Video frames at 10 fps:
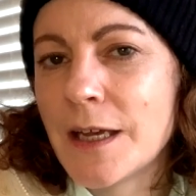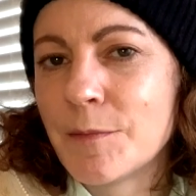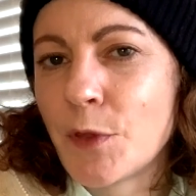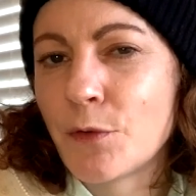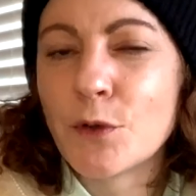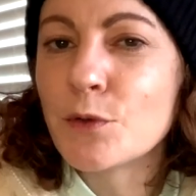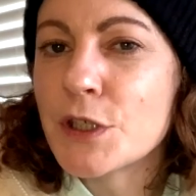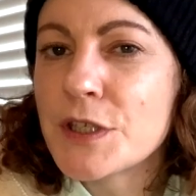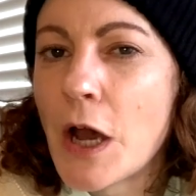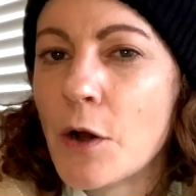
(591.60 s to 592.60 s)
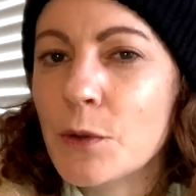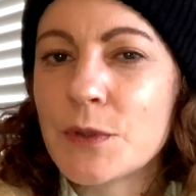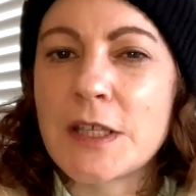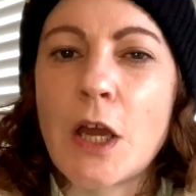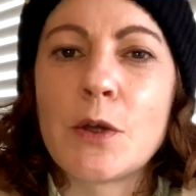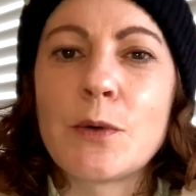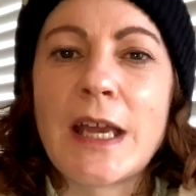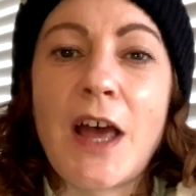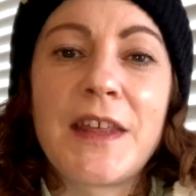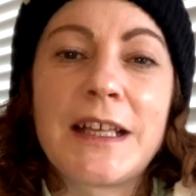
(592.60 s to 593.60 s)
through the sole. So
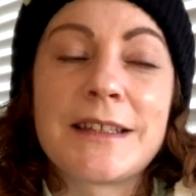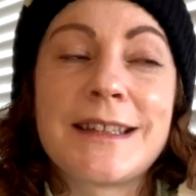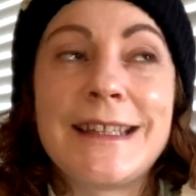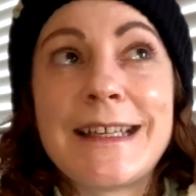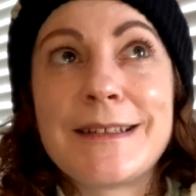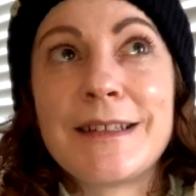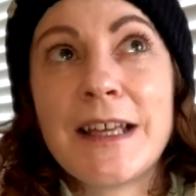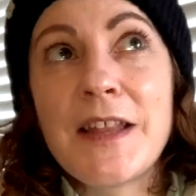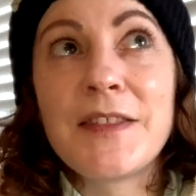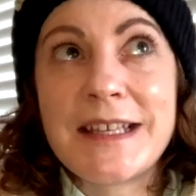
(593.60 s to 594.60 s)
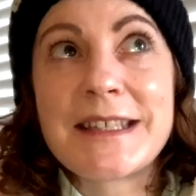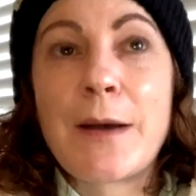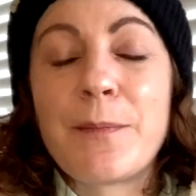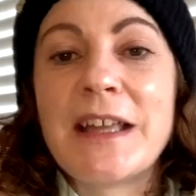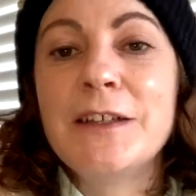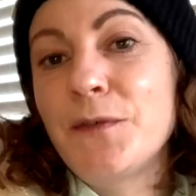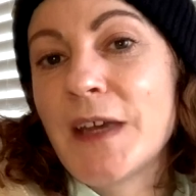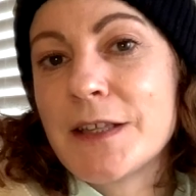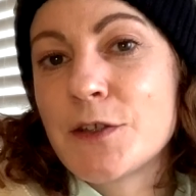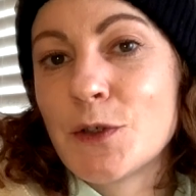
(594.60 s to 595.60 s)
I think there's that
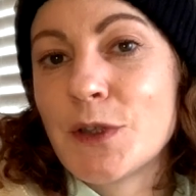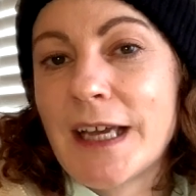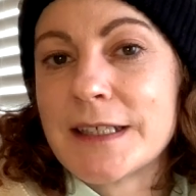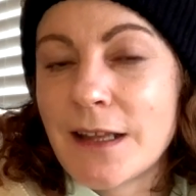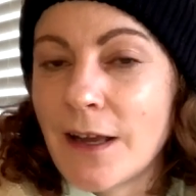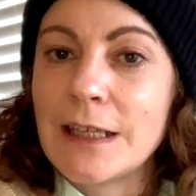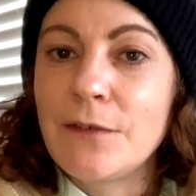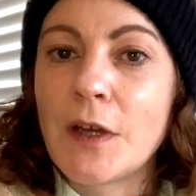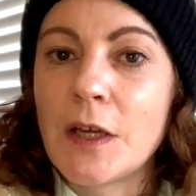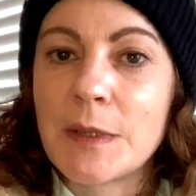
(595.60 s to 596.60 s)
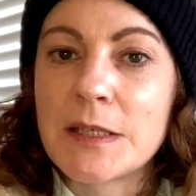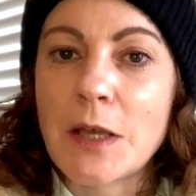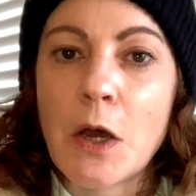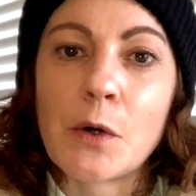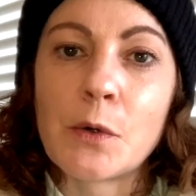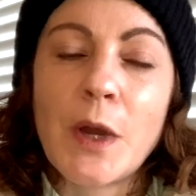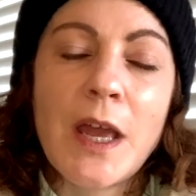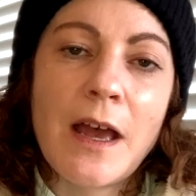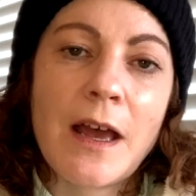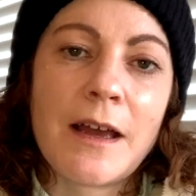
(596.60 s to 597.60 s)
benefit to that slightly firmer sole
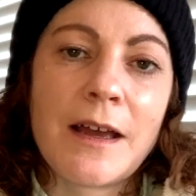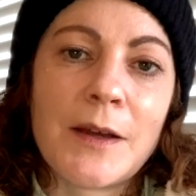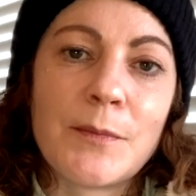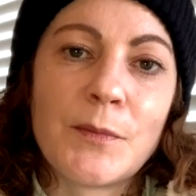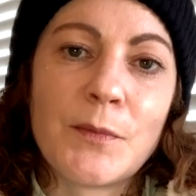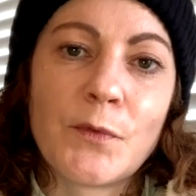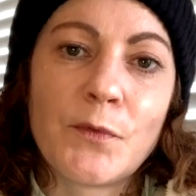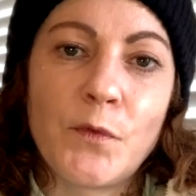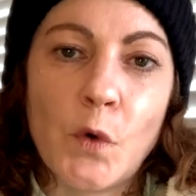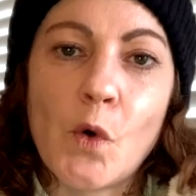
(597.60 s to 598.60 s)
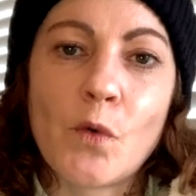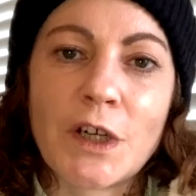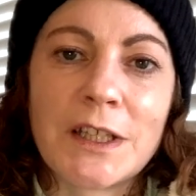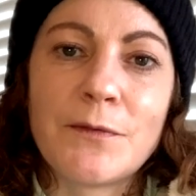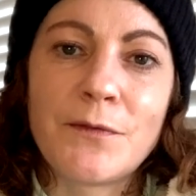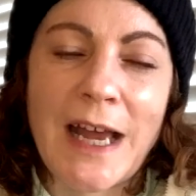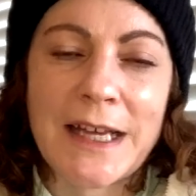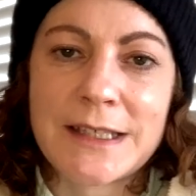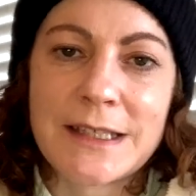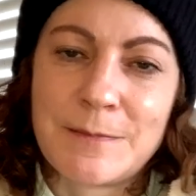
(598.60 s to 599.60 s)
for running
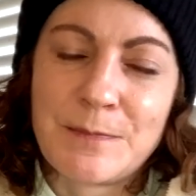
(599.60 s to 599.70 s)
fast.